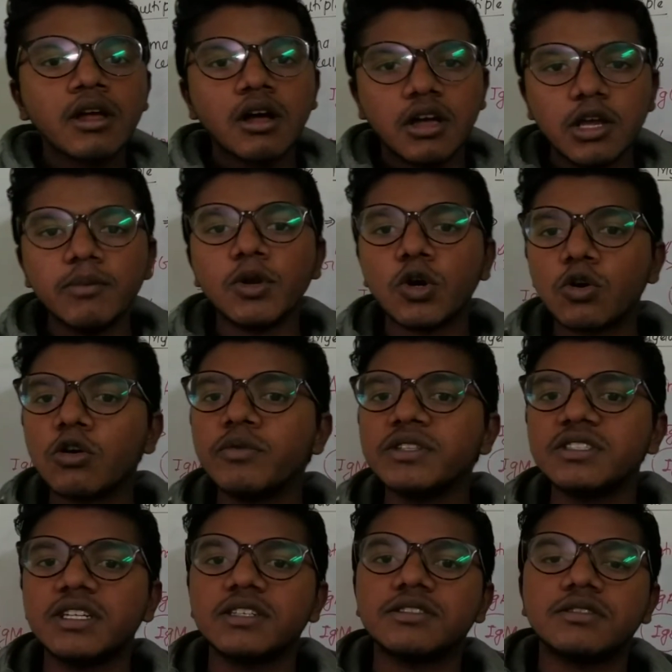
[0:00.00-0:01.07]
immunoglobulin
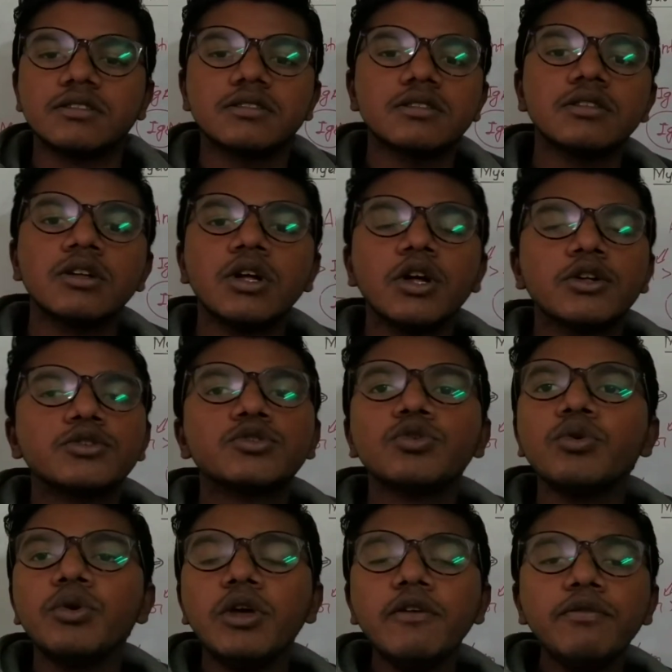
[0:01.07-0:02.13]
sections.
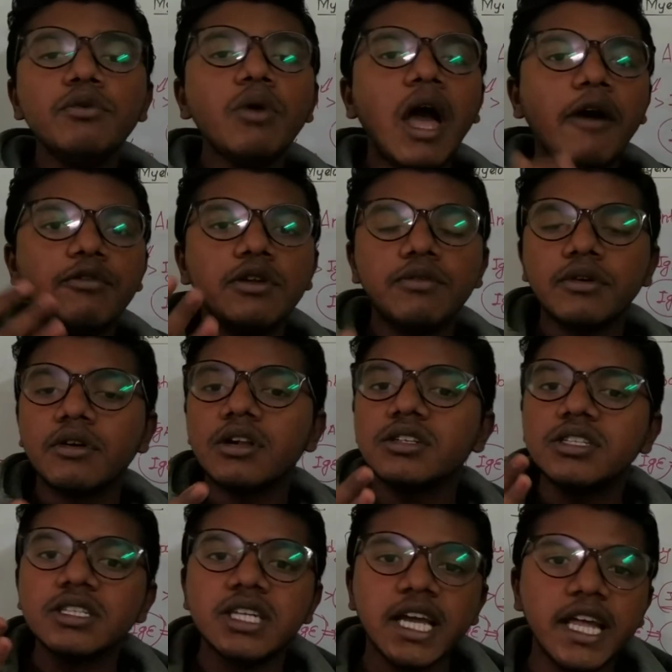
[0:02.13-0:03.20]
So if you have
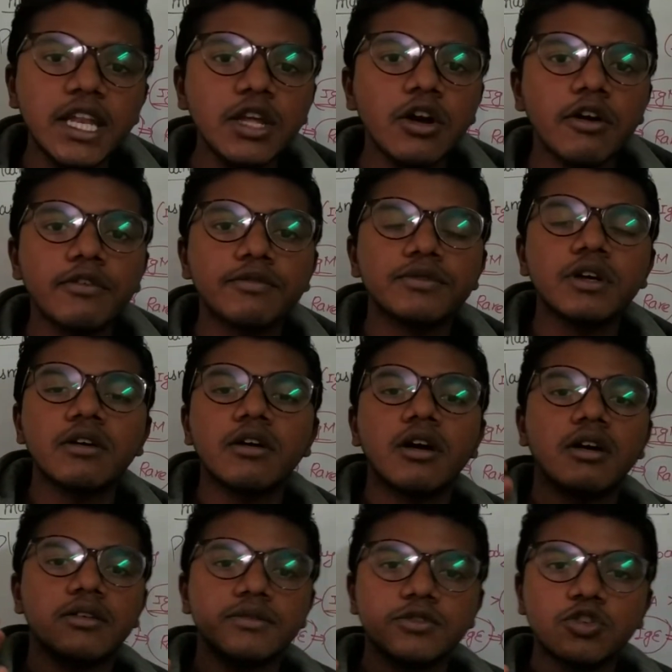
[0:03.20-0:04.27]
difficulty in any of
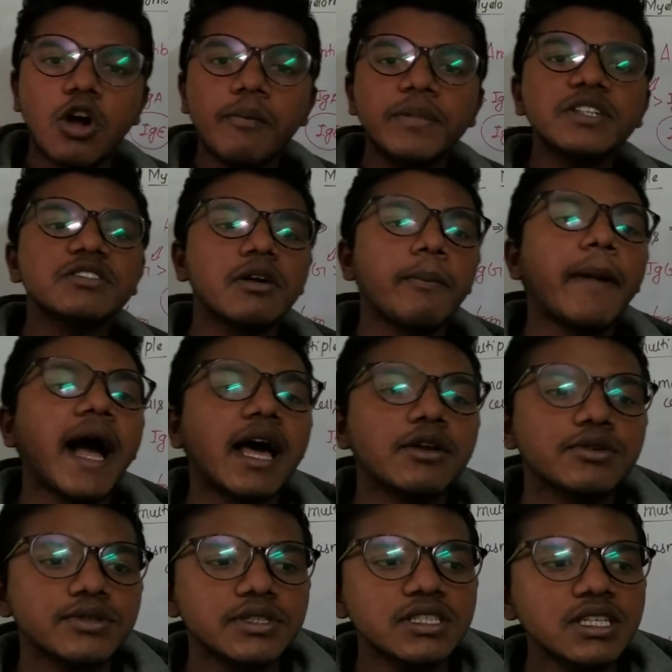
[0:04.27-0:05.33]
the topics of
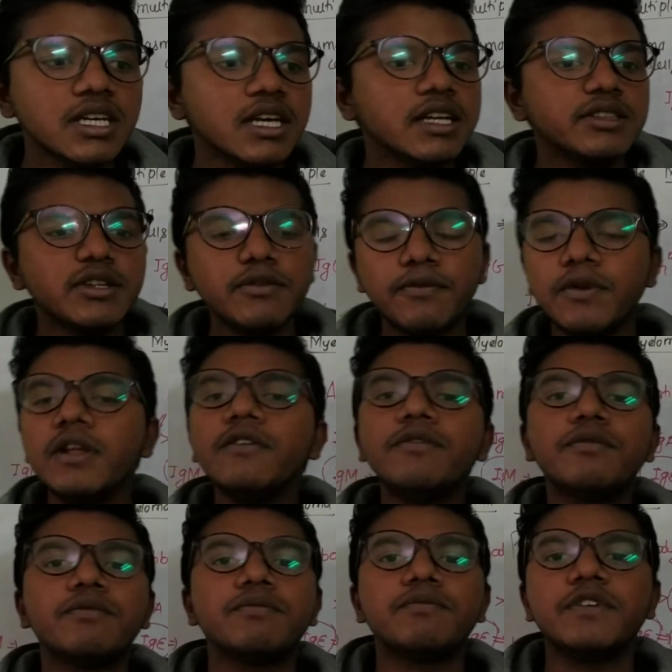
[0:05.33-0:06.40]
biology, then feel
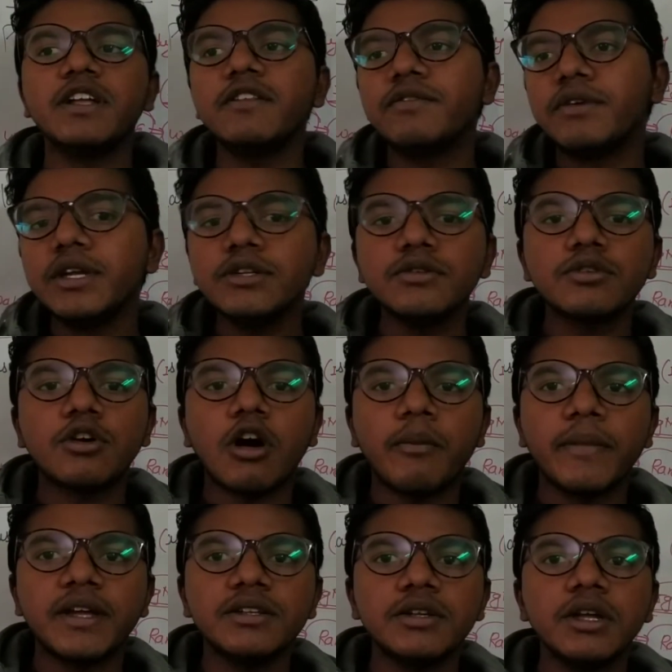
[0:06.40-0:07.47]
free to
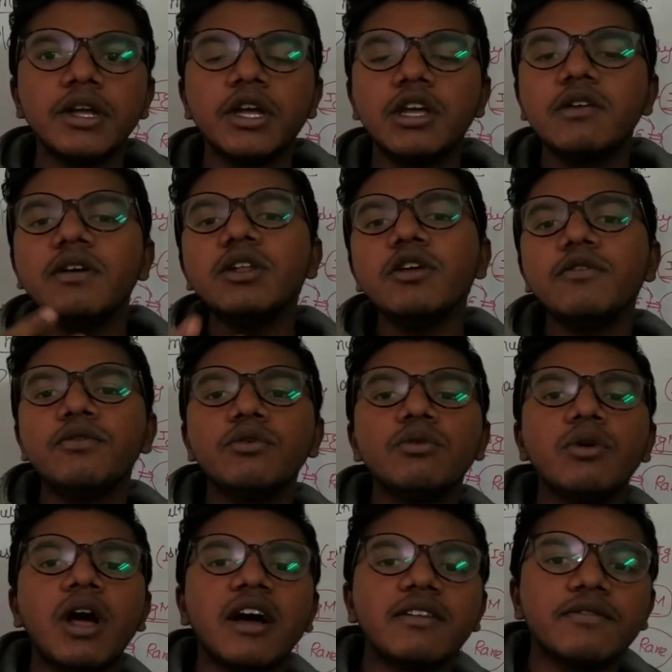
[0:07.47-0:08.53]
comment. Even if you
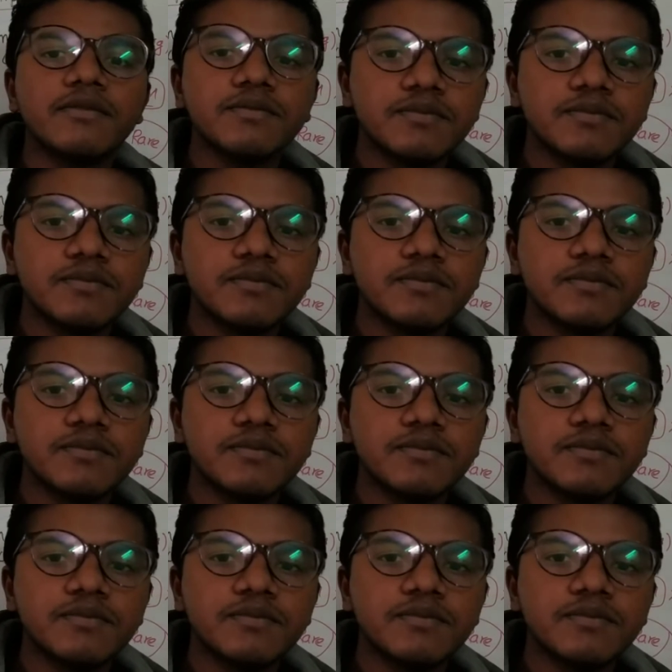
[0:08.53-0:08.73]
are